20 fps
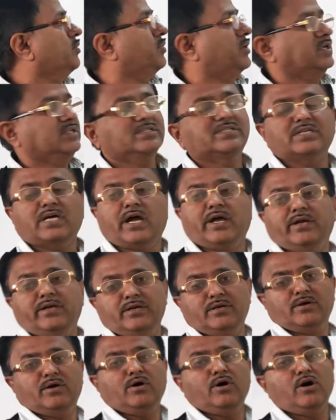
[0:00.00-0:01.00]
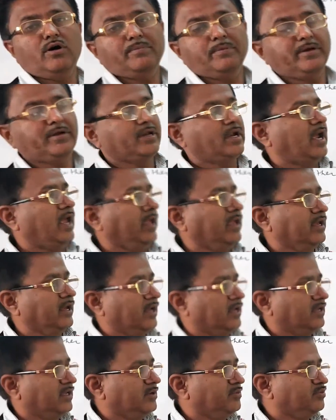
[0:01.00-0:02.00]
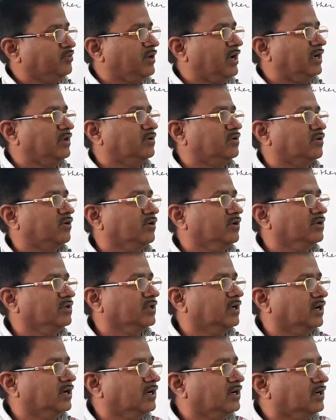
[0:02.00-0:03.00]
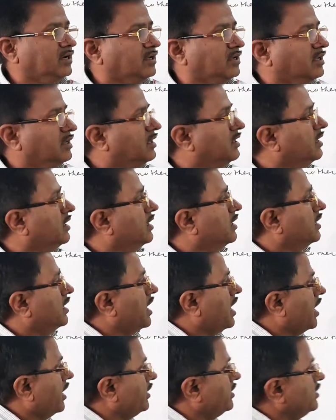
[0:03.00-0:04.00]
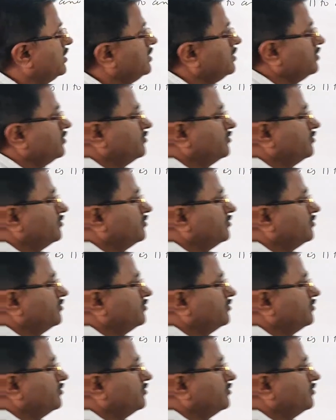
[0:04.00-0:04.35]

one side of a triangle. If we are drawing the line